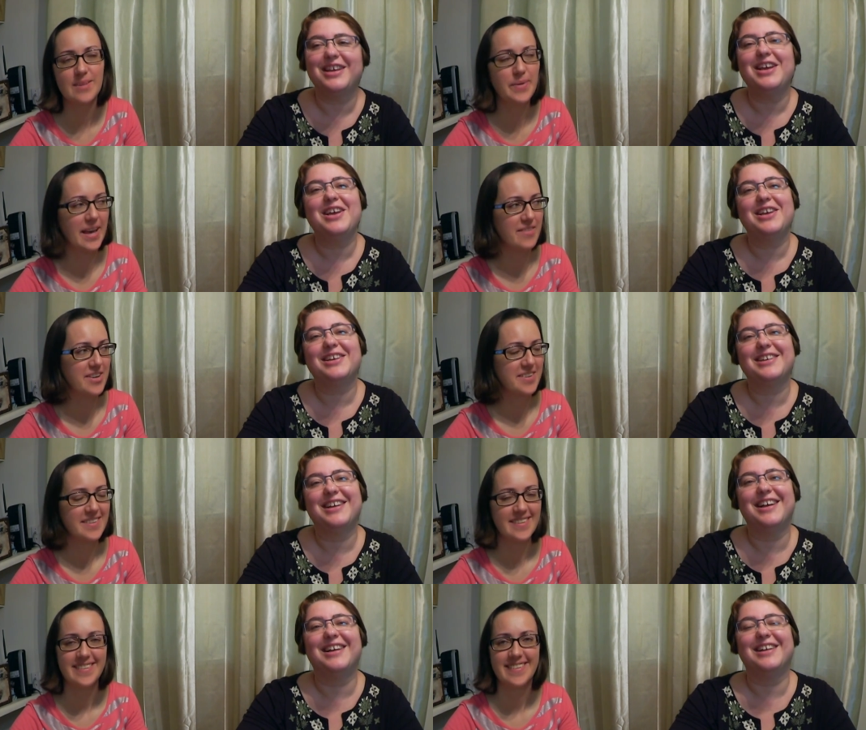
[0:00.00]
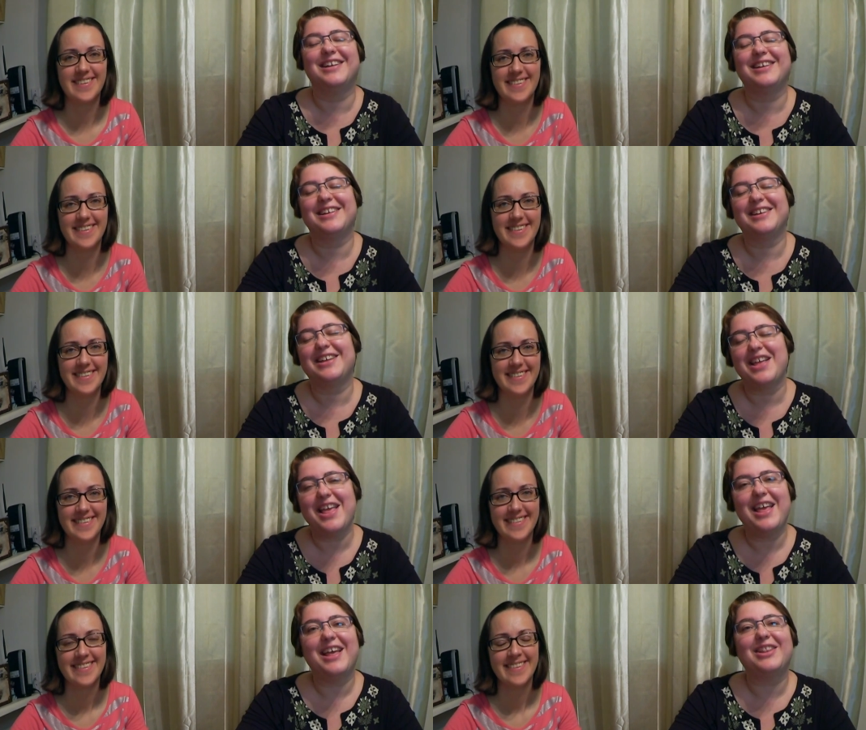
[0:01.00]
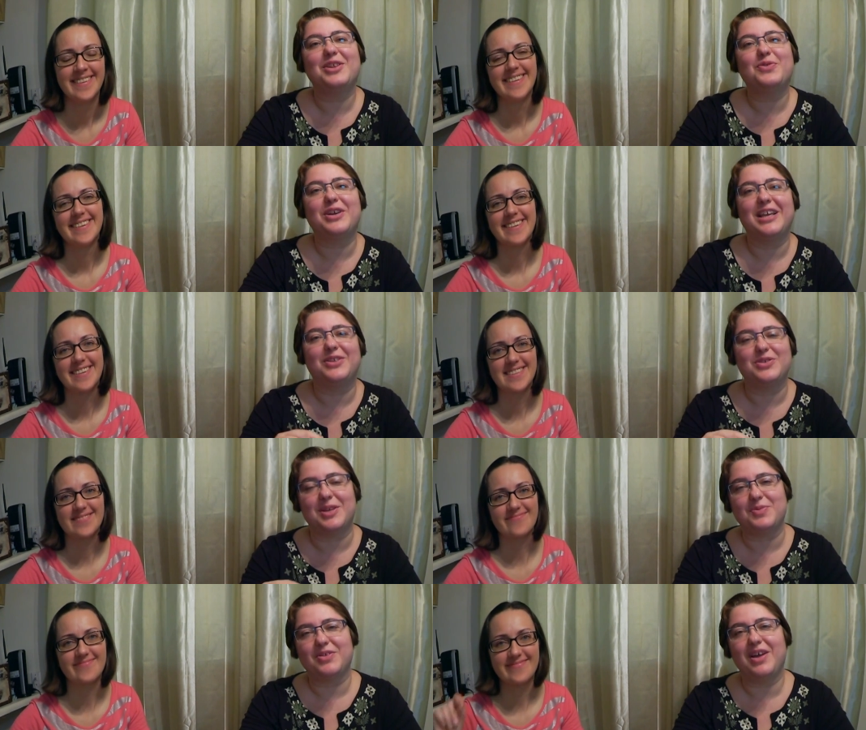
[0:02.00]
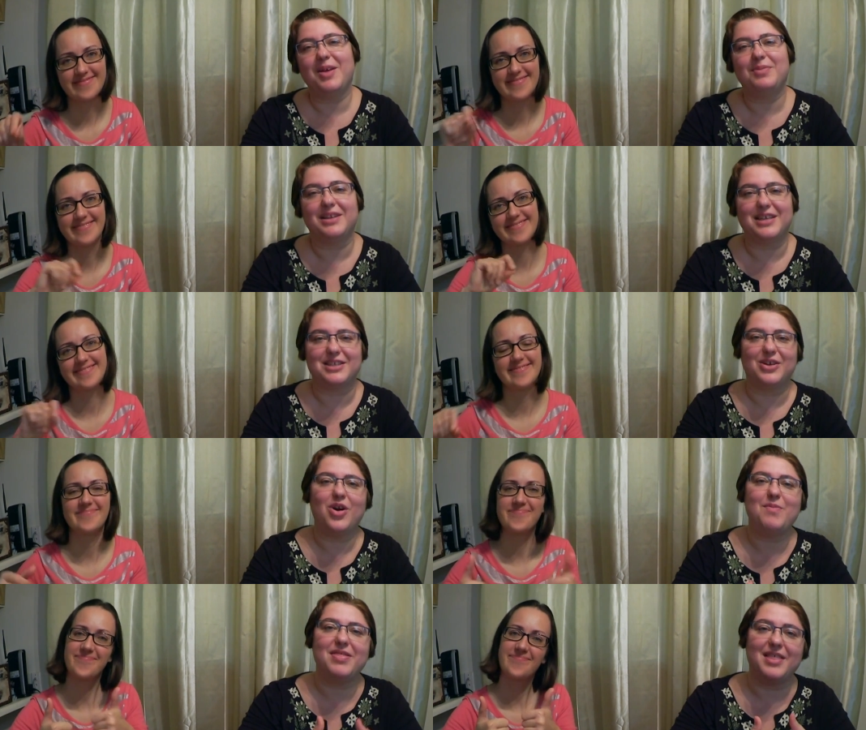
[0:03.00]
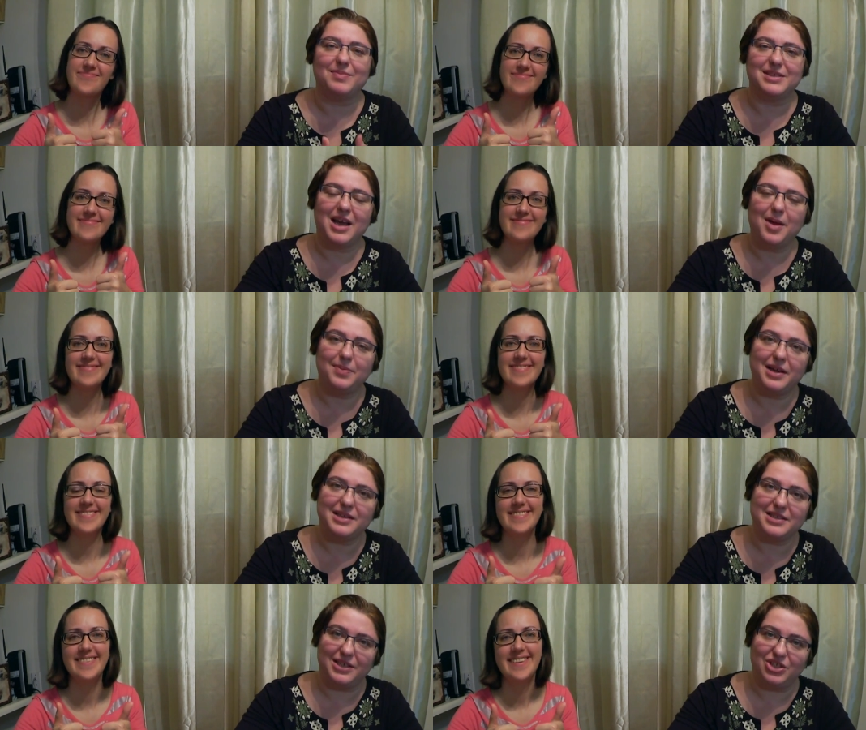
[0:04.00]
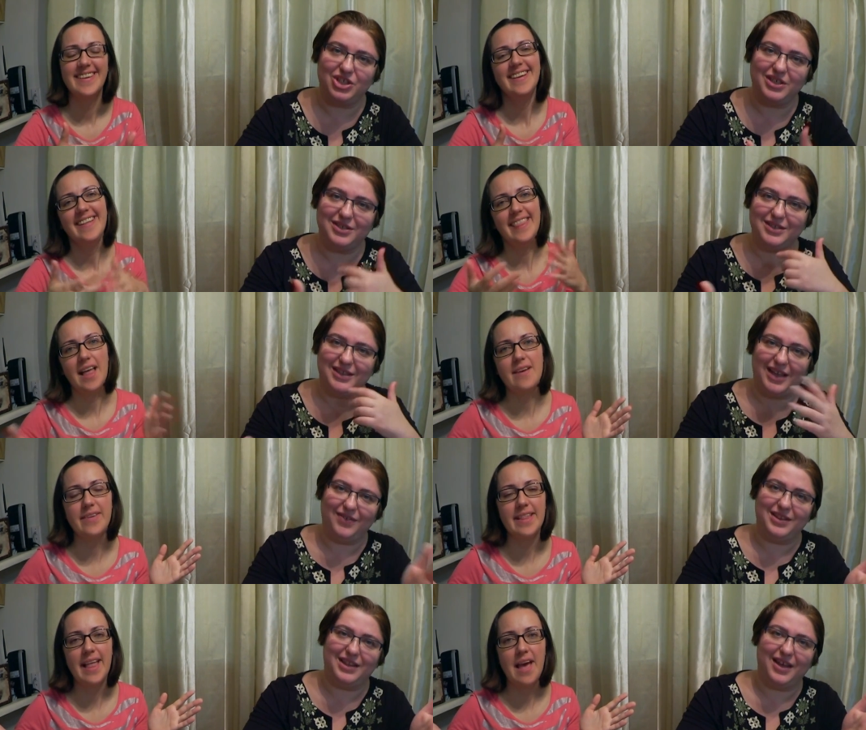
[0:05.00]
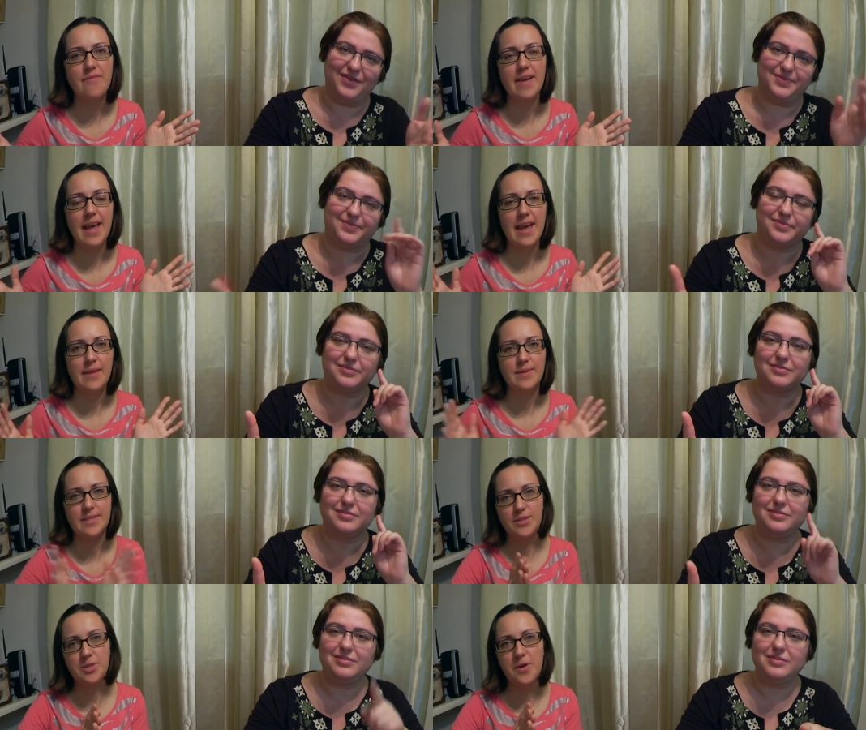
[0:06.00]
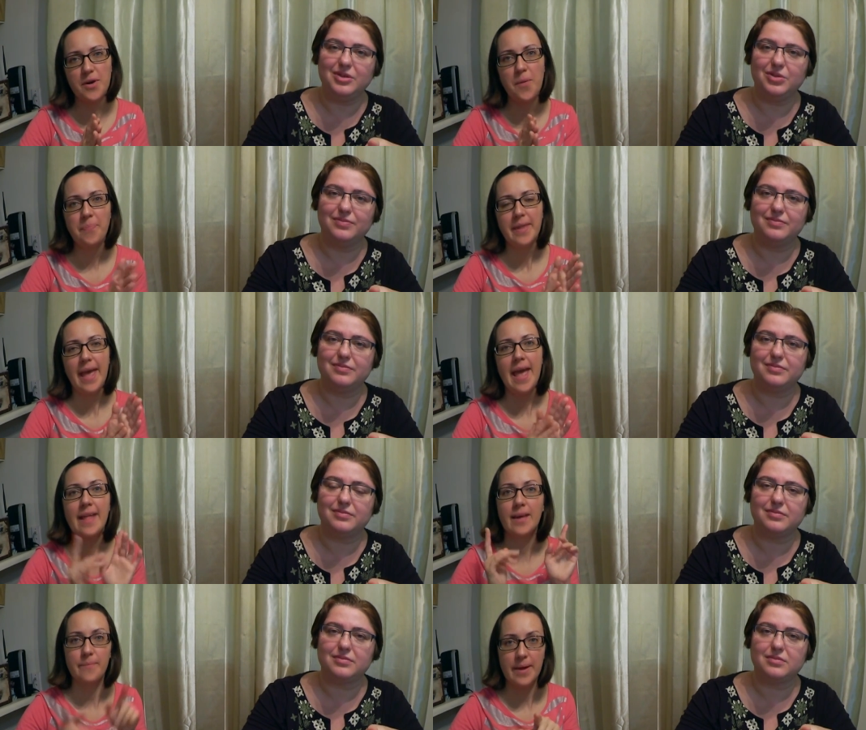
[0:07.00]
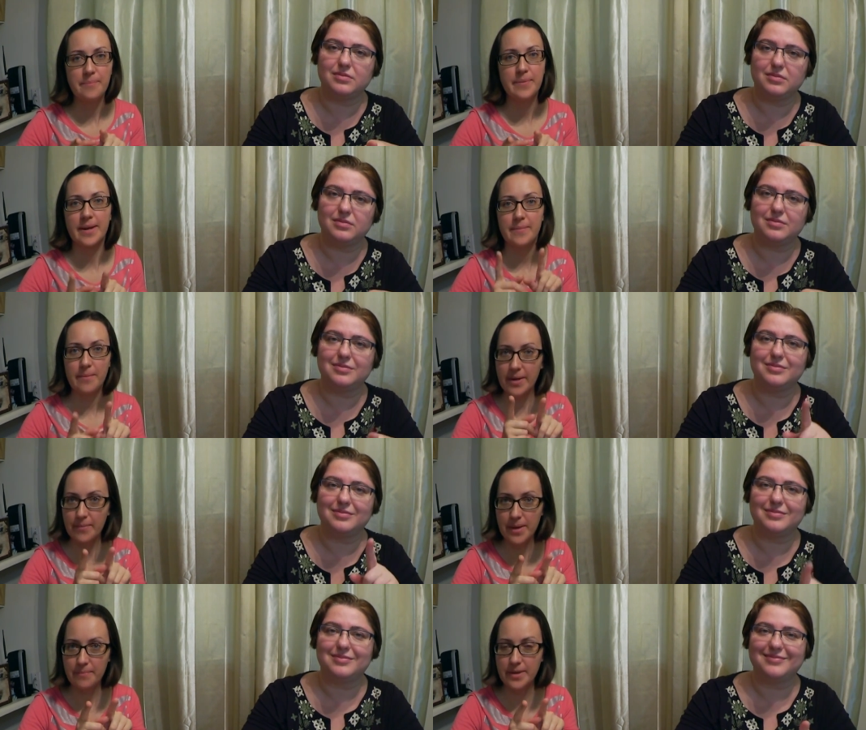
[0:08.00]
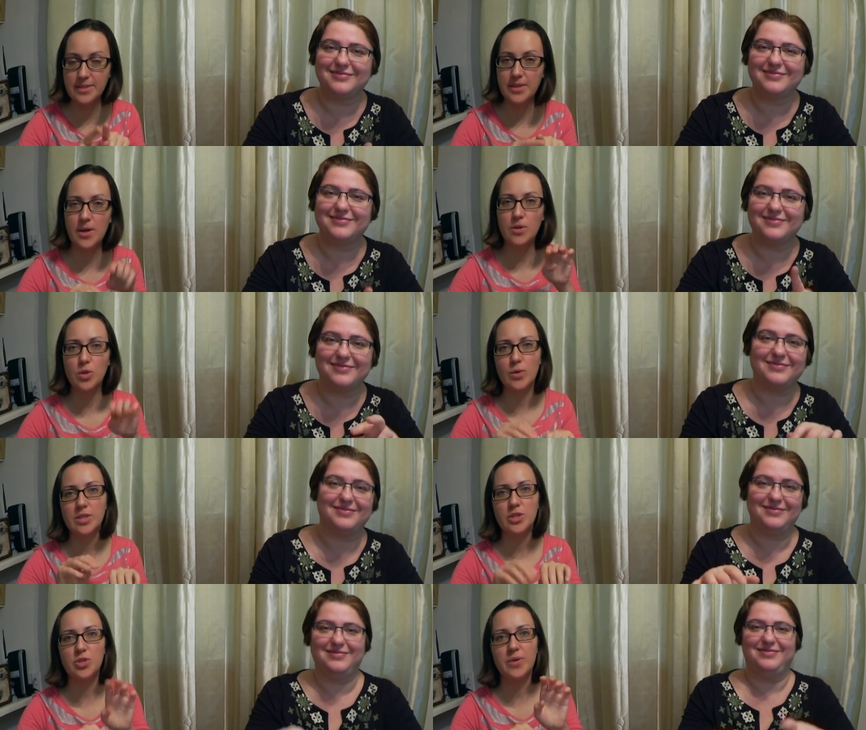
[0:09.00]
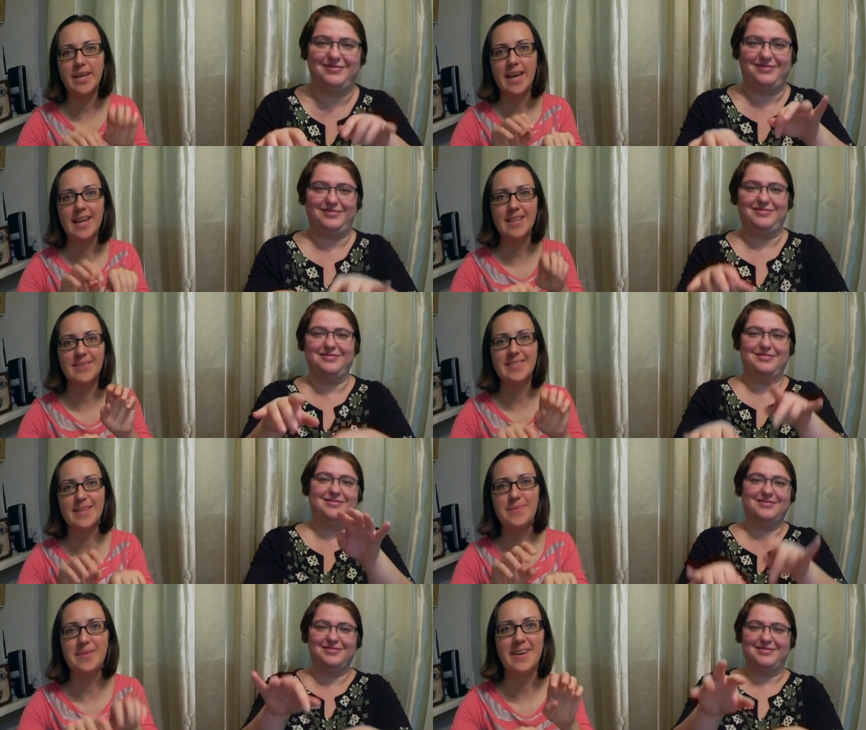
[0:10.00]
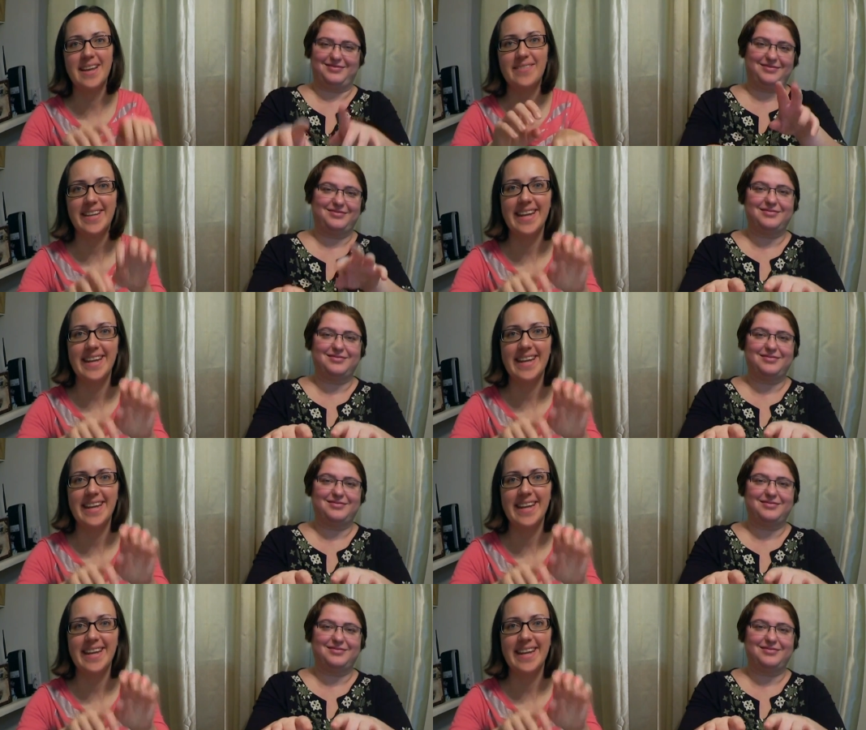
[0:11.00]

Speaker 1: Could be heavier. And don't forget to subscribe, write us a comment, thumbs up us, and cheers.
Speaker 2: Live in life, and we'll see you tomorrow. And remember to go towards your joy and do something fun every